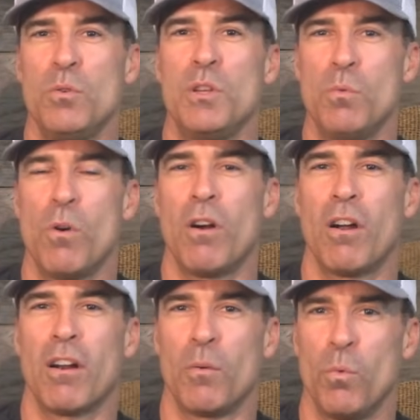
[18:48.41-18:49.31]
you
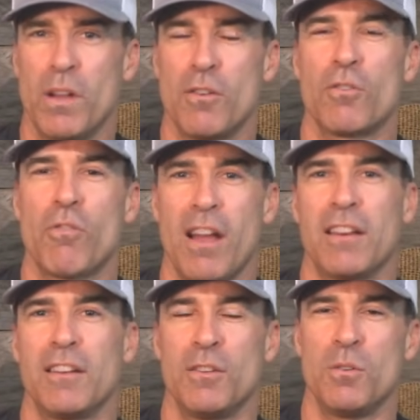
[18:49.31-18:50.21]
are and what you're trying
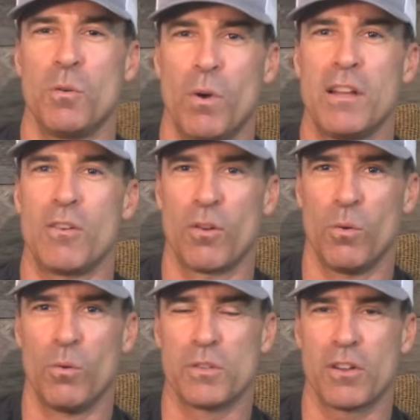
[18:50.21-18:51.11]
to do and what your
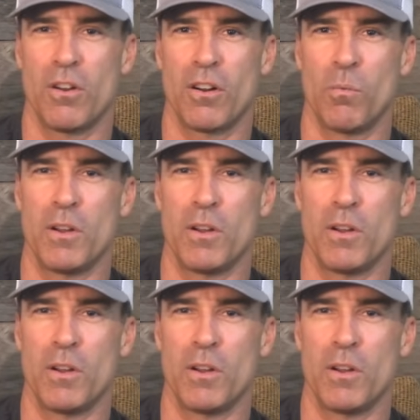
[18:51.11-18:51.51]
goals are and